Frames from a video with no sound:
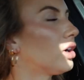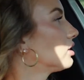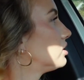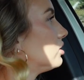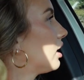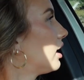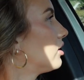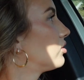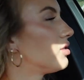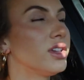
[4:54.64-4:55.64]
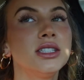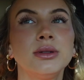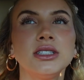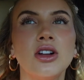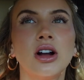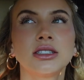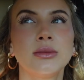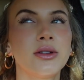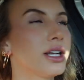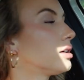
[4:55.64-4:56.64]
hard to drive. If this person honks at
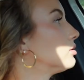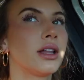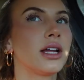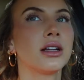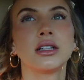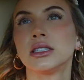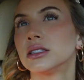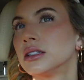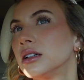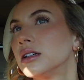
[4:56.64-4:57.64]
me right now, thank goodness.